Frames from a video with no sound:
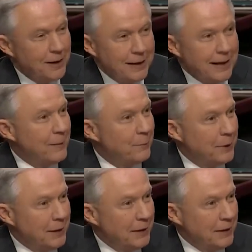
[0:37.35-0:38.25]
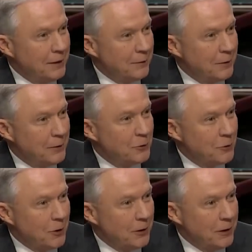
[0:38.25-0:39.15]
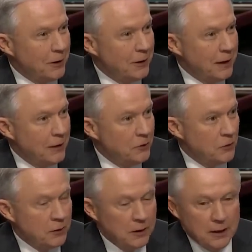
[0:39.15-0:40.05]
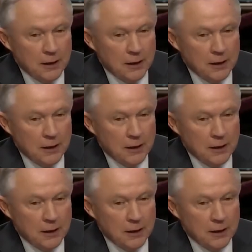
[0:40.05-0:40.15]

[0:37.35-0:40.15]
campaign of extraordinary nature